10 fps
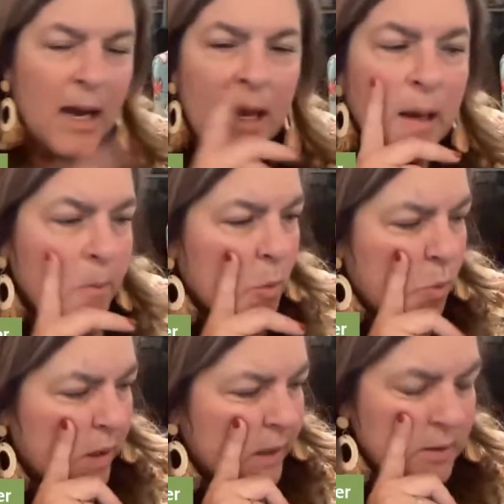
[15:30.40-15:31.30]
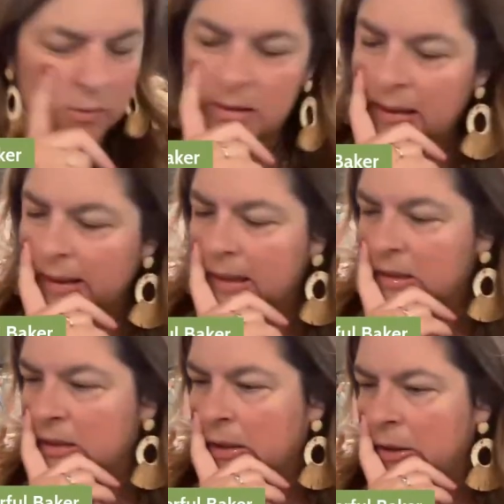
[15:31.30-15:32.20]
What else was I going to
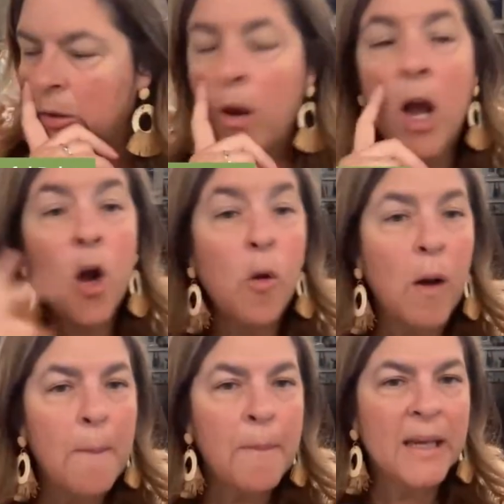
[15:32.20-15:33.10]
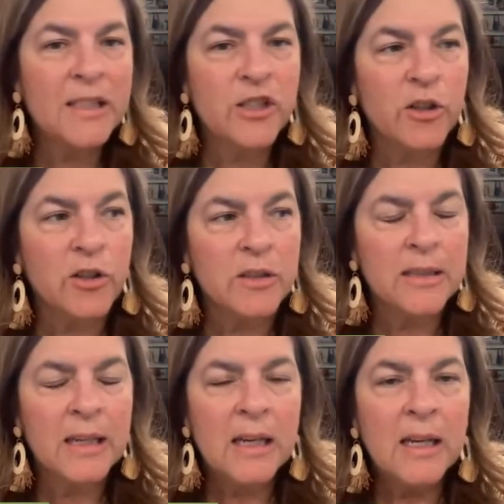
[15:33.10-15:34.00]
show you? Oh,
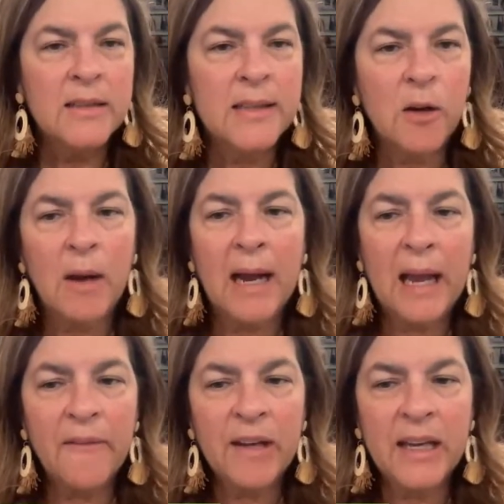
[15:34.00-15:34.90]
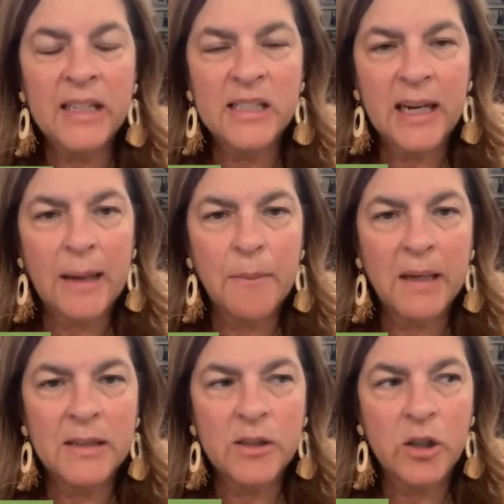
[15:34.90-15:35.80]
mixers. So I have a KitchenAid
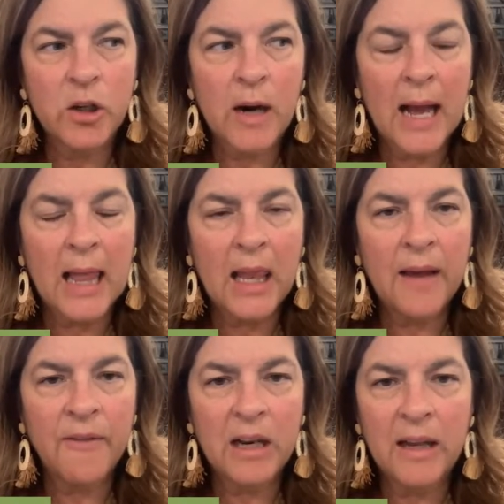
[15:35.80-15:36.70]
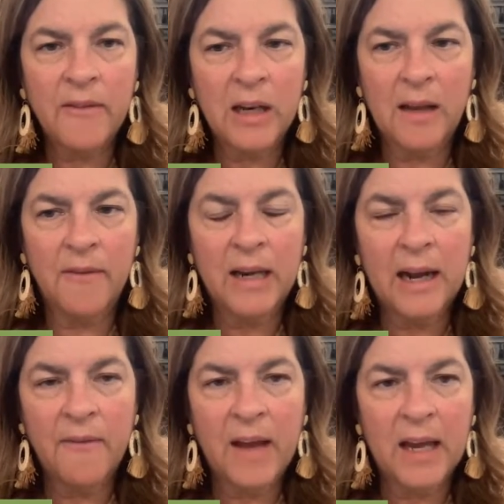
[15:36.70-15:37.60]
mixer. I love it, love it, love it.
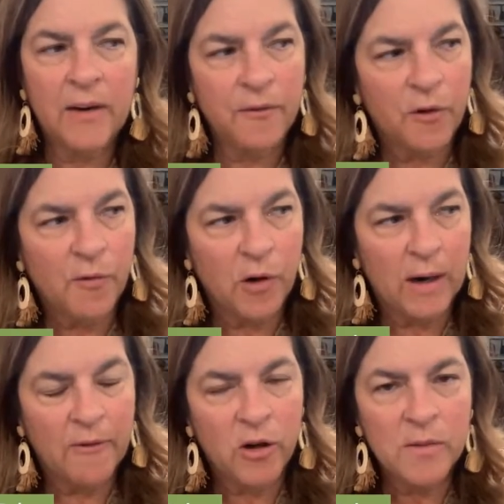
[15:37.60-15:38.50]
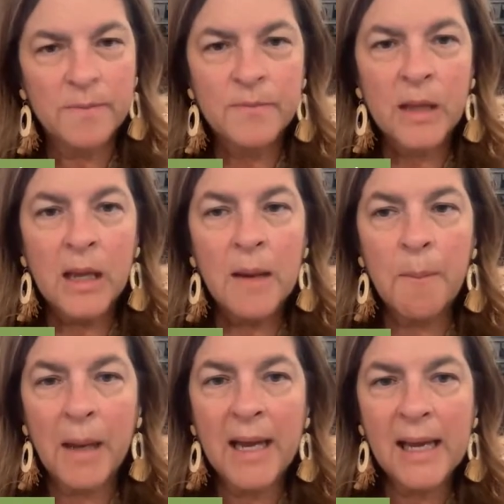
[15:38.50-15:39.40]
I've had it for forever.
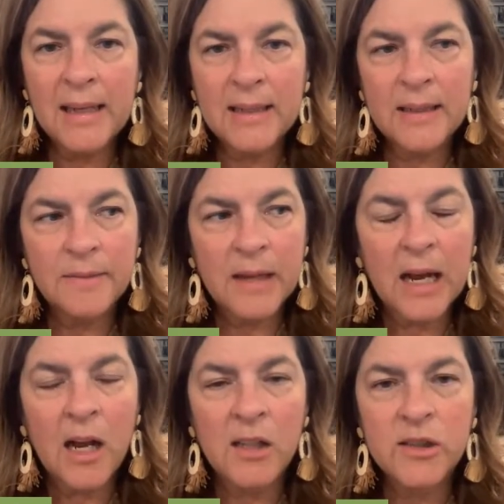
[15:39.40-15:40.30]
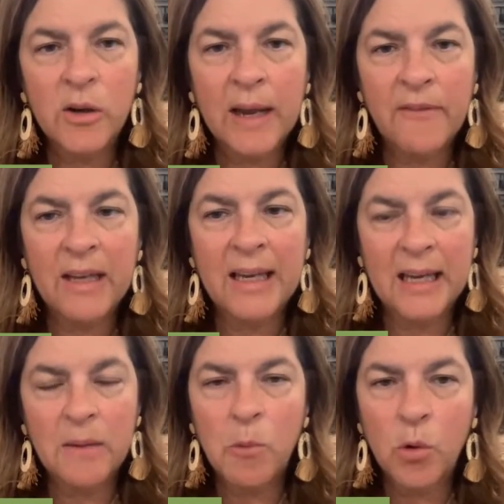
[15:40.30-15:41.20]
But I also have a
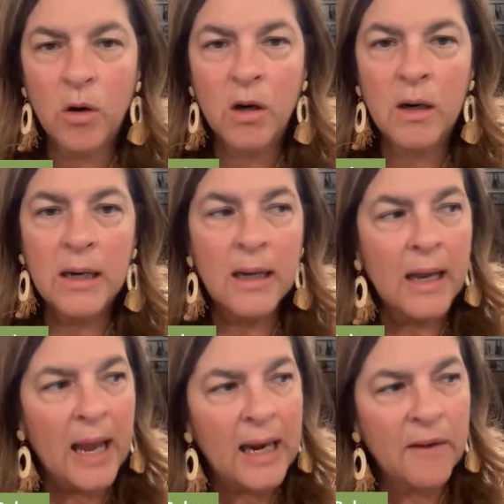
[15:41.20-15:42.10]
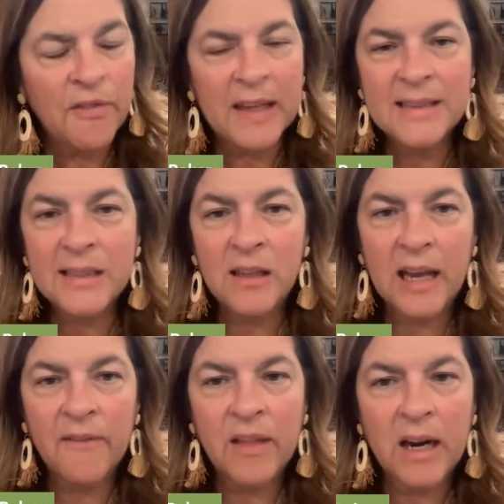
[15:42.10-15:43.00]
Kenmore, and if they still
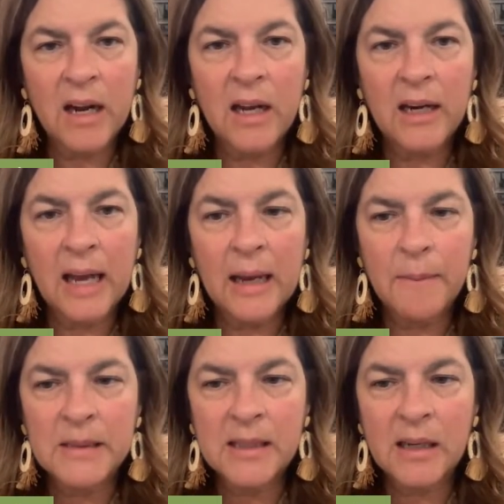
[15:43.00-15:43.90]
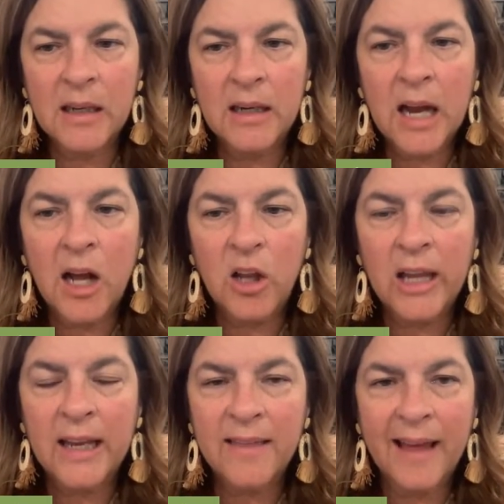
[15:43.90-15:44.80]
have that on Amazon, I'll
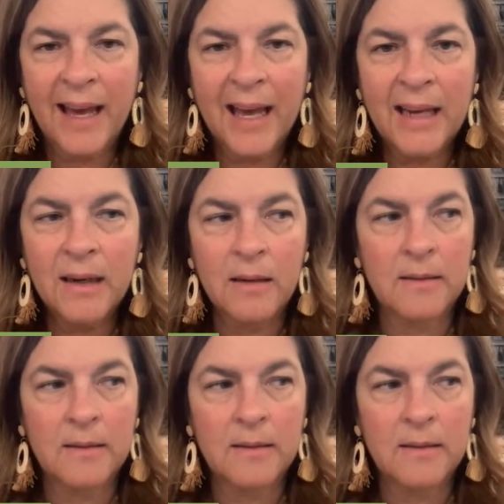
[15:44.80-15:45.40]
link that.